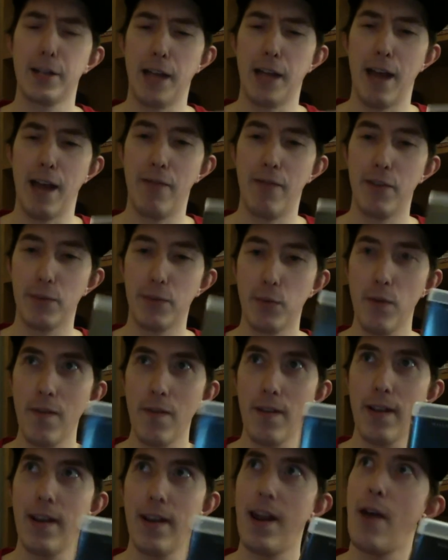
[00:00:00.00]
have this movie
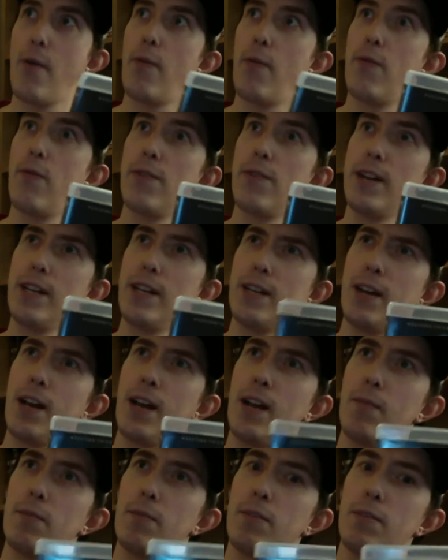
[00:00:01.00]
now three
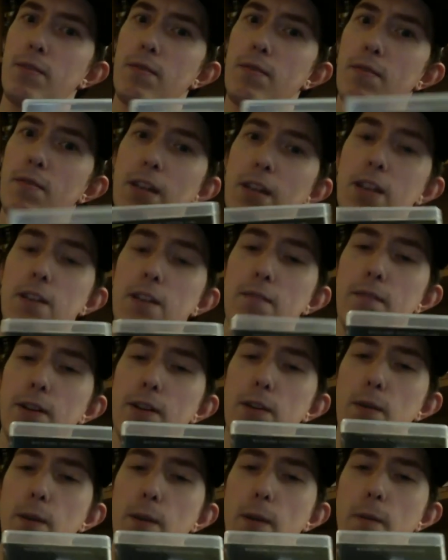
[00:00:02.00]
times,
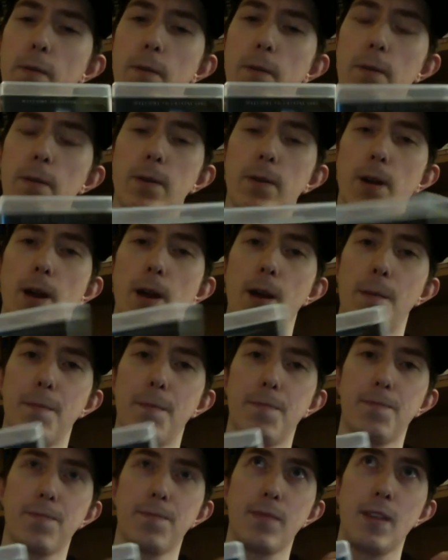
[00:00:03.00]
individually the first time
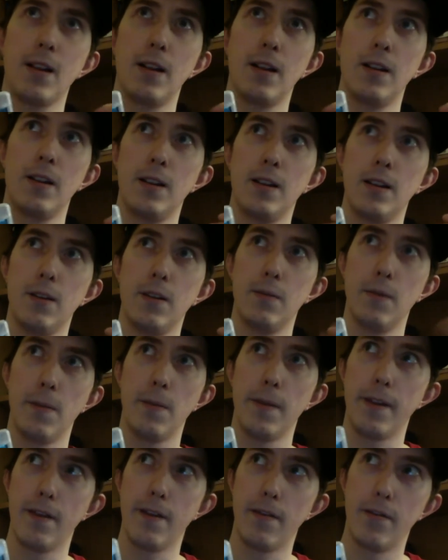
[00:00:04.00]
with
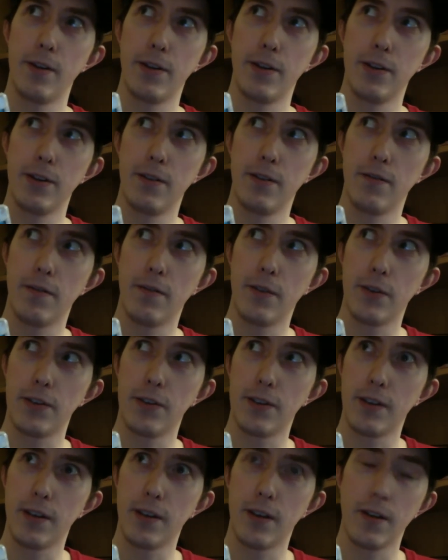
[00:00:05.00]
the original first
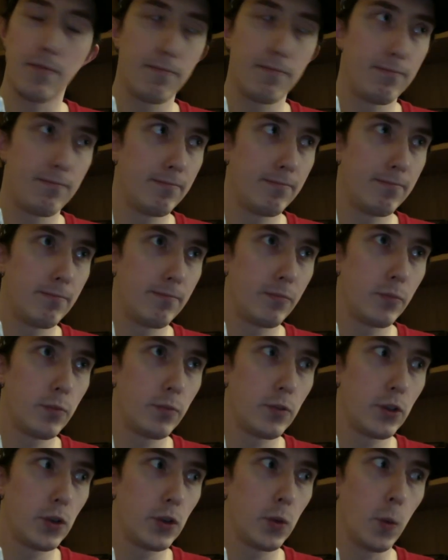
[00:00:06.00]
uh,
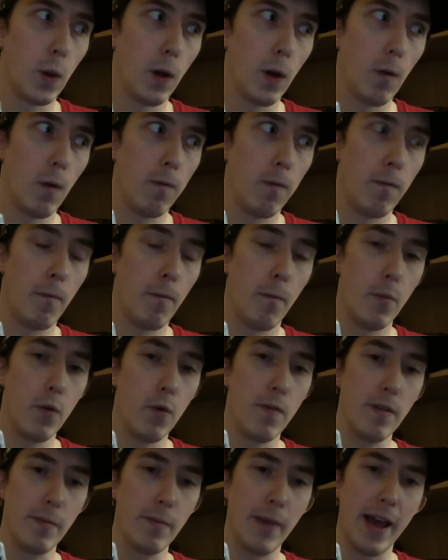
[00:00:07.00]
12
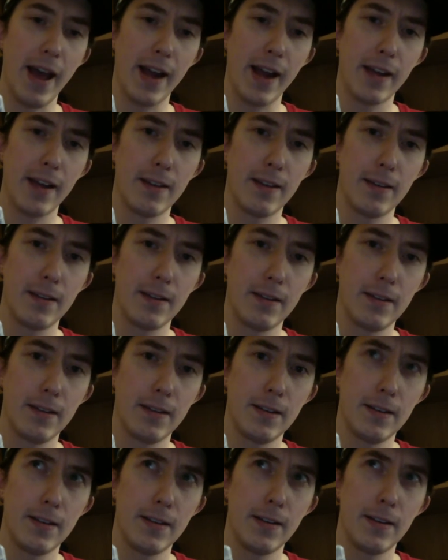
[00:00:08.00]
movie pack
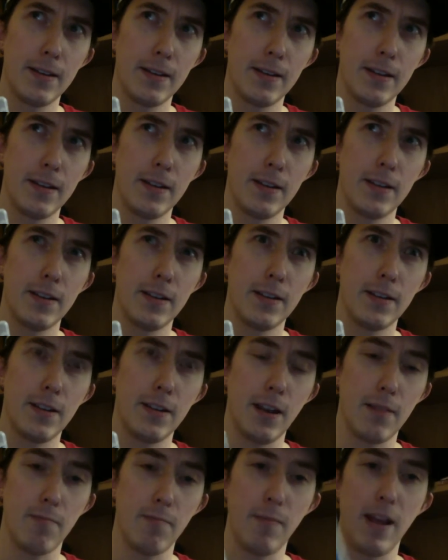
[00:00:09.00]
set,
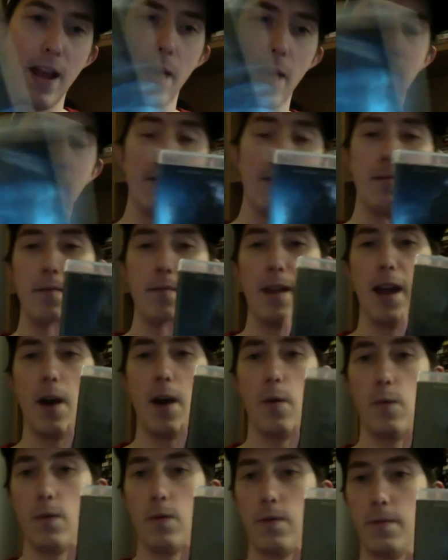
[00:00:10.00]
and then now
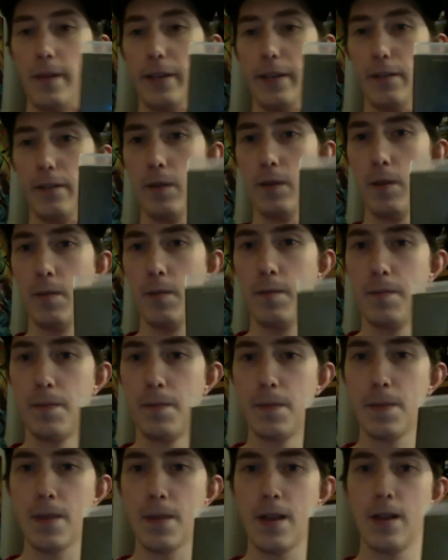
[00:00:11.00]
with this film,
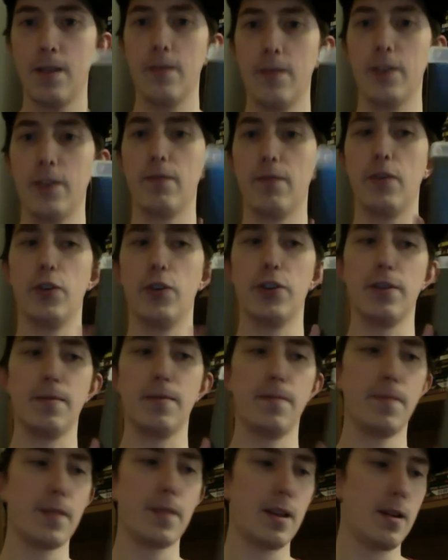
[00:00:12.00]
this version.
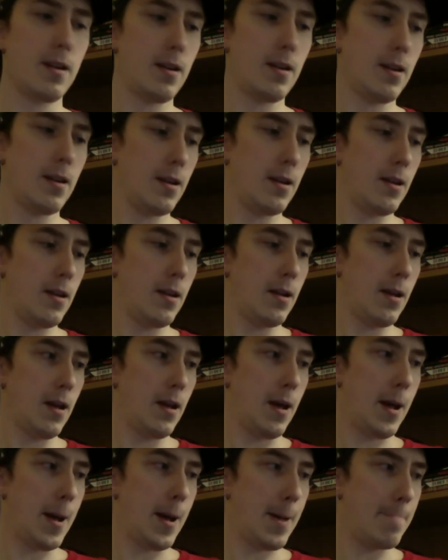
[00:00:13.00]

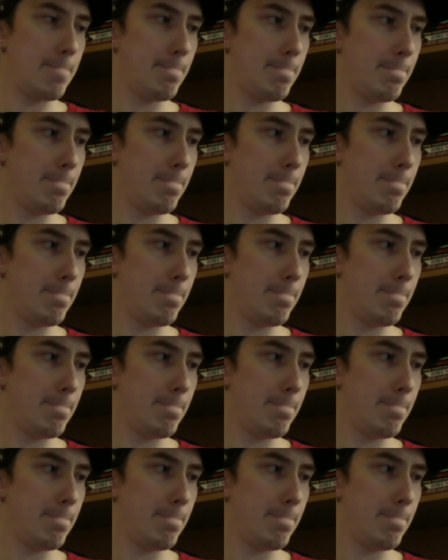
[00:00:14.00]
Um,